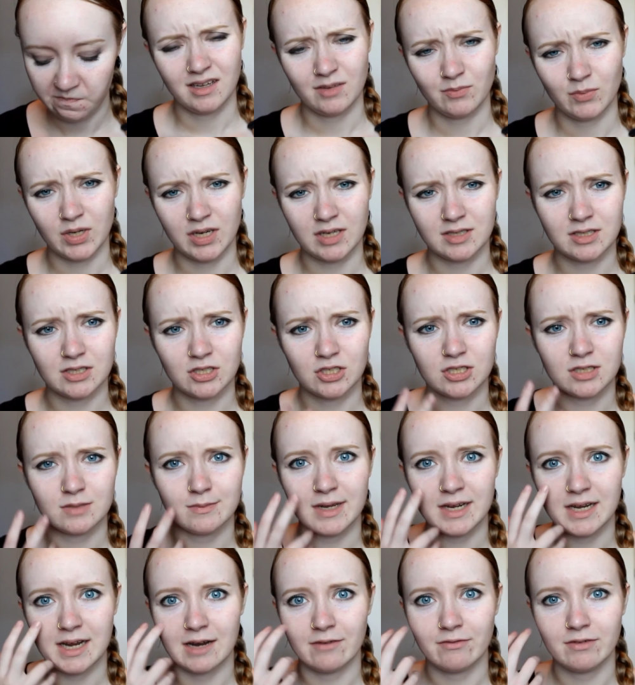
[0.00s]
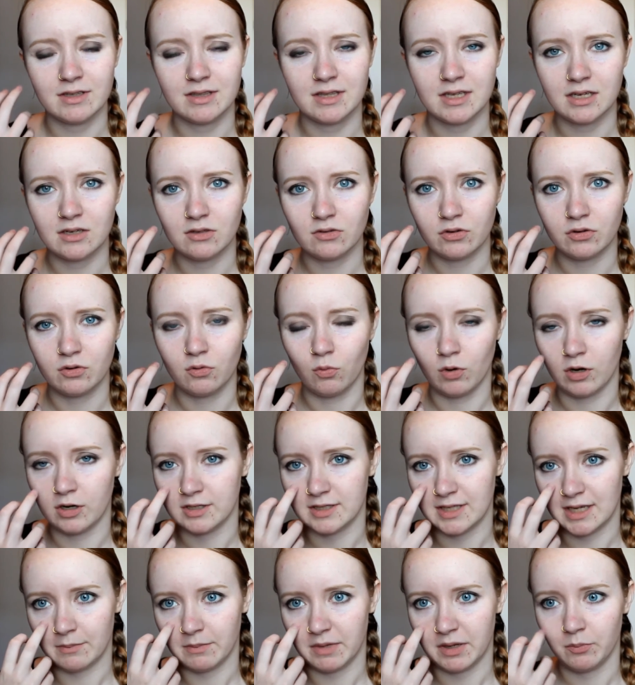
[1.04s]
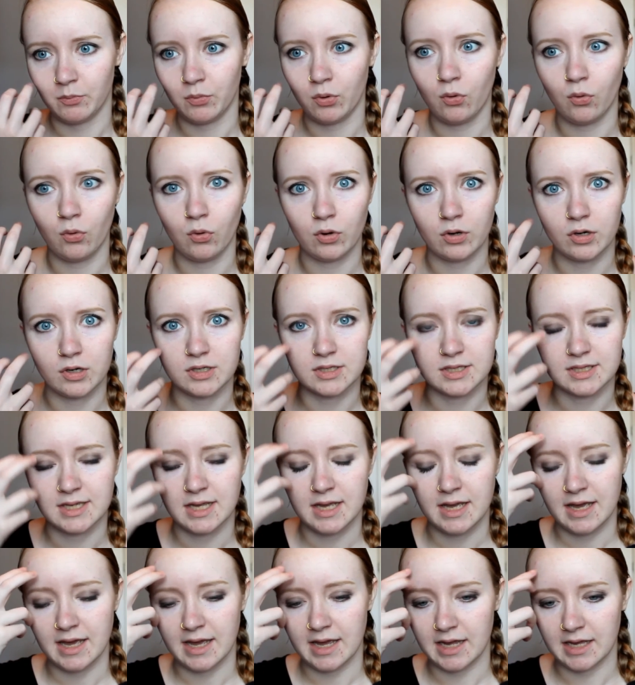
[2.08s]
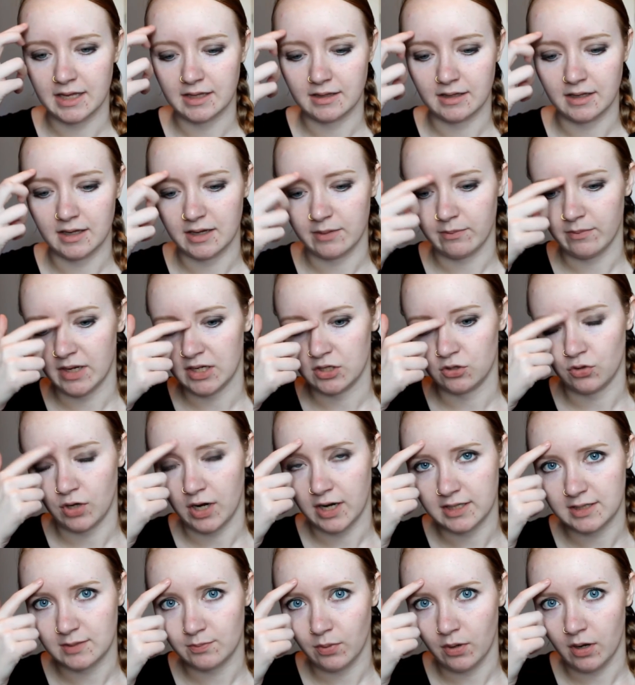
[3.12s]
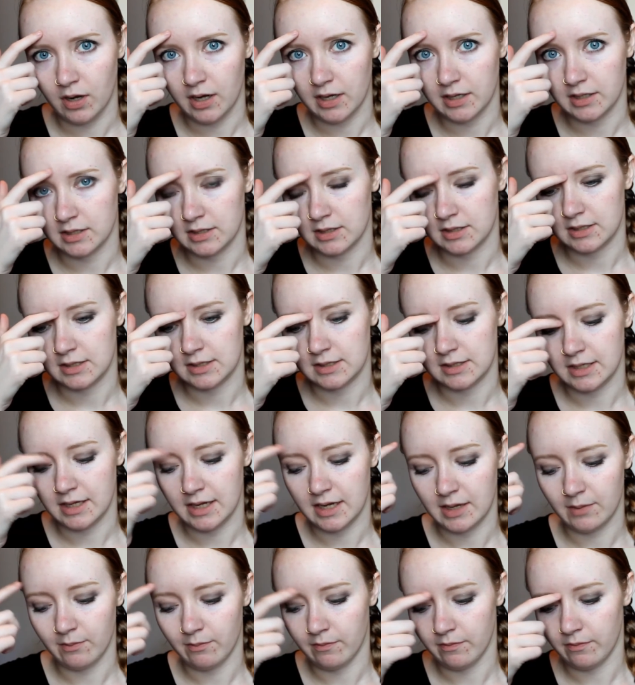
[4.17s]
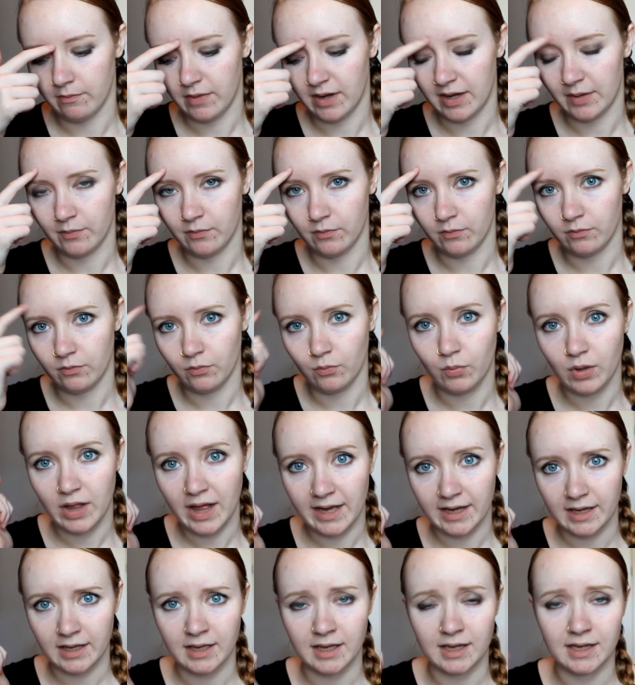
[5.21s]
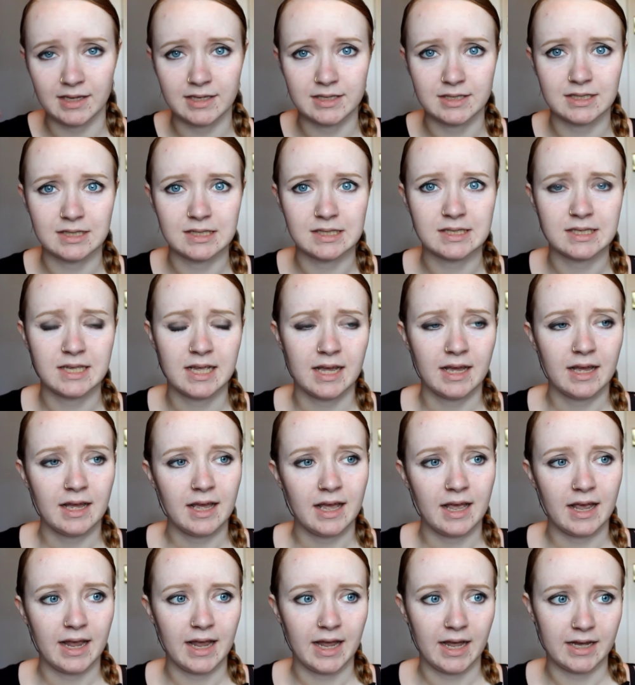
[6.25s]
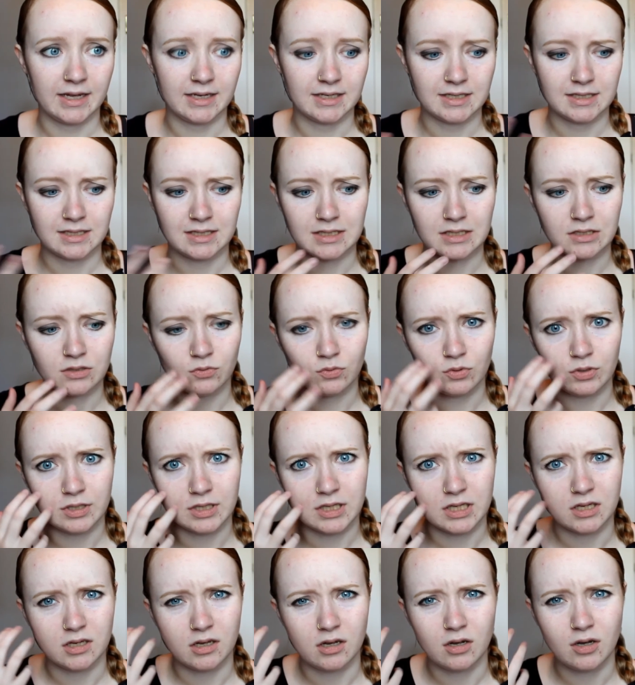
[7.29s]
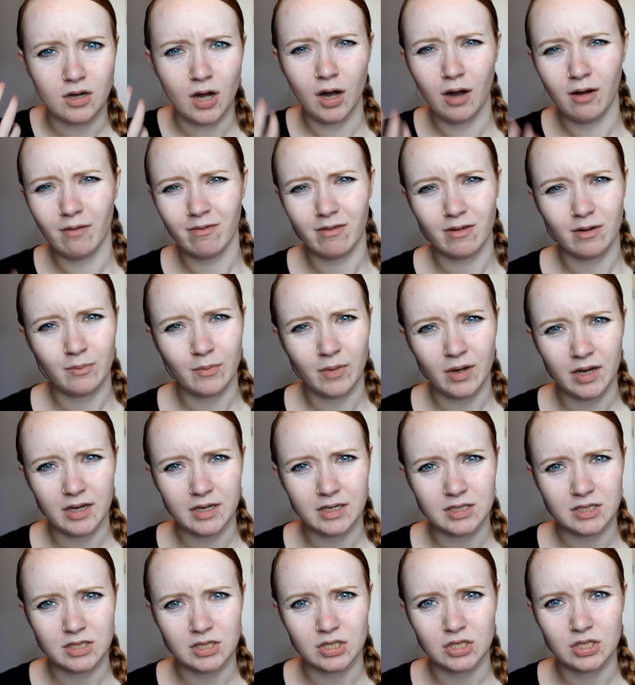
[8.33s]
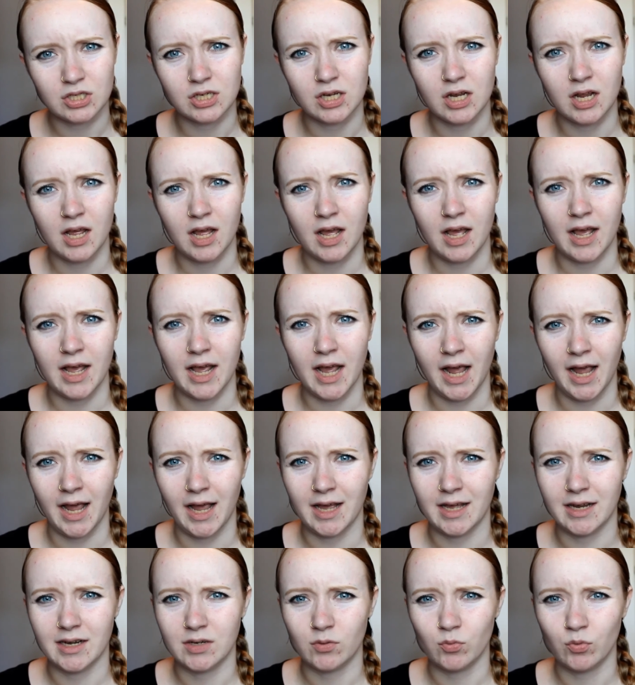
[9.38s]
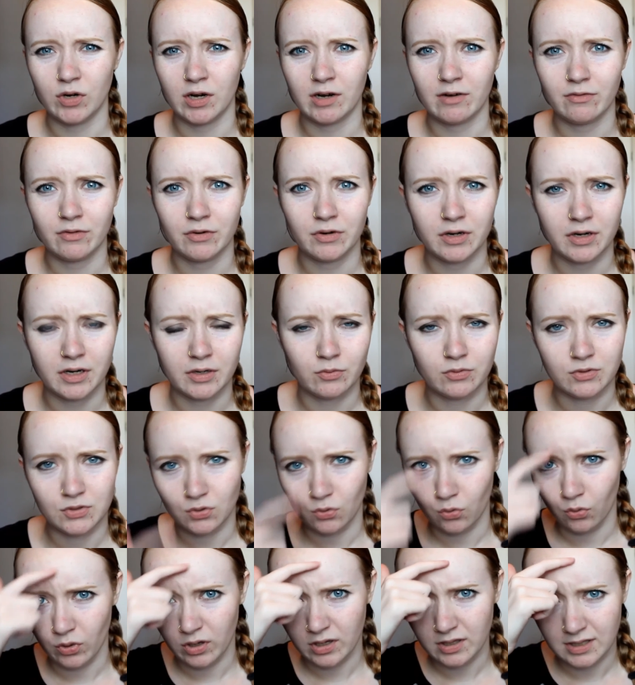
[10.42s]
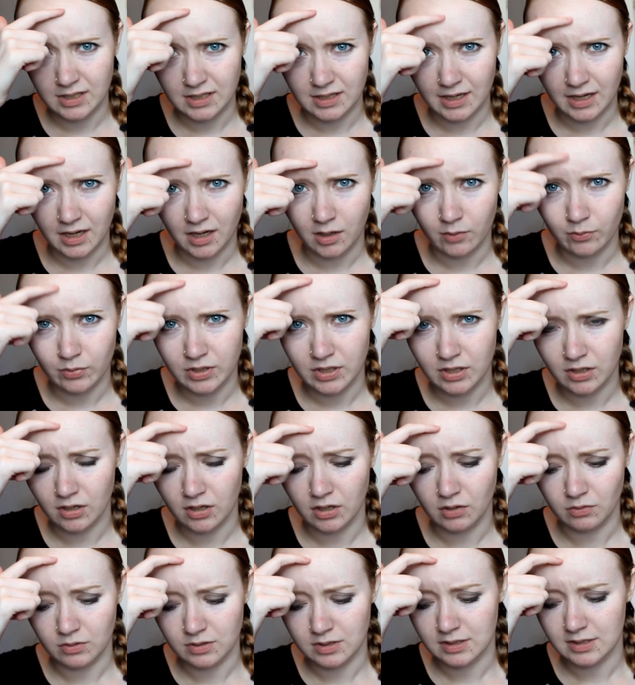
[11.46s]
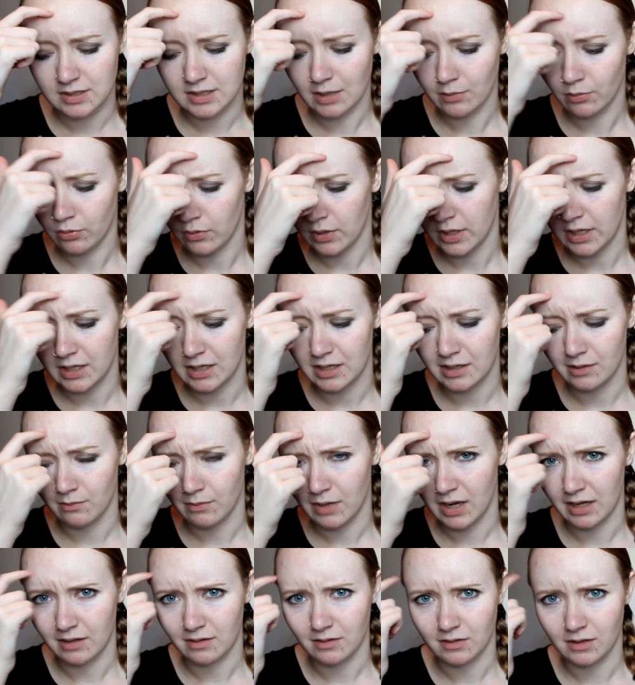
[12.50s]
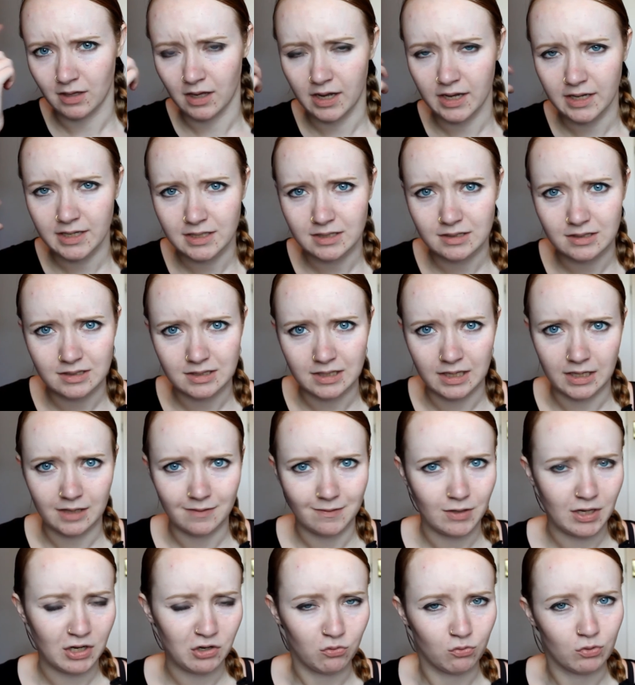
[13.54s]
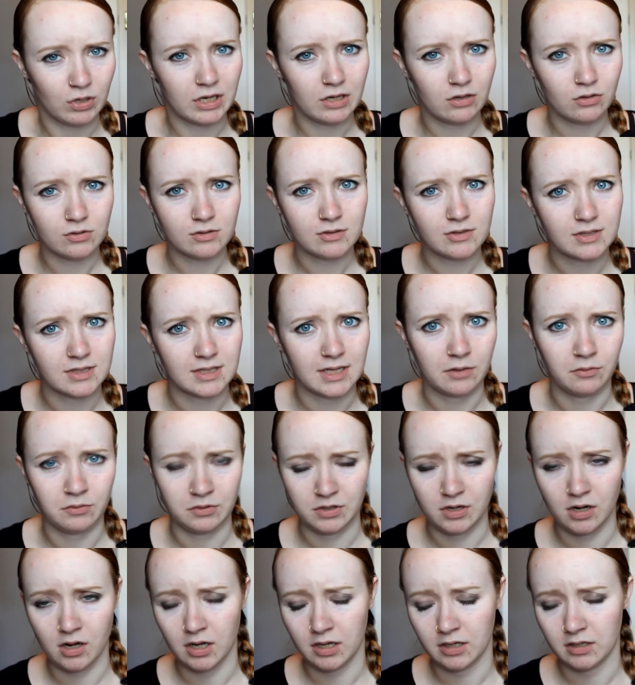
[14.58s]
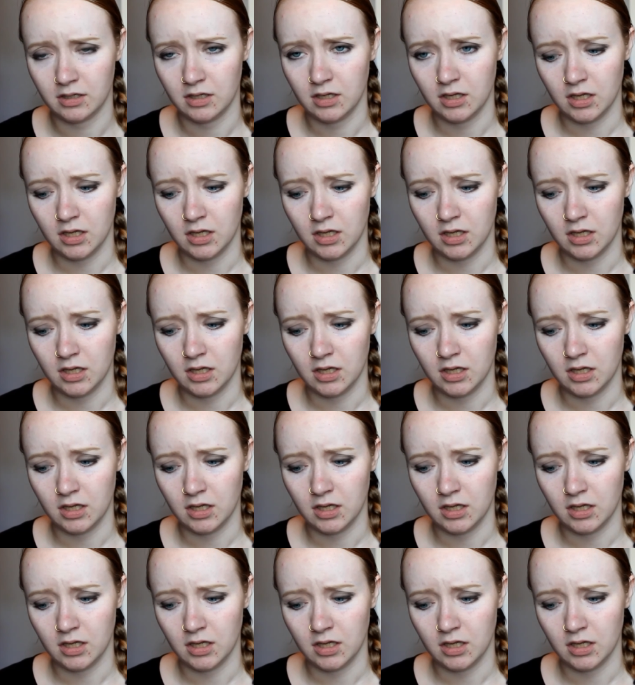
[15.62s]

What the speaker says: because it just made everything look worse, like my pores and like my dry spots and my blackheads, and it didn't really cover much, and wherever it was oily, like up here, it would separate in my lines. Like if you had wrinkles, that would not,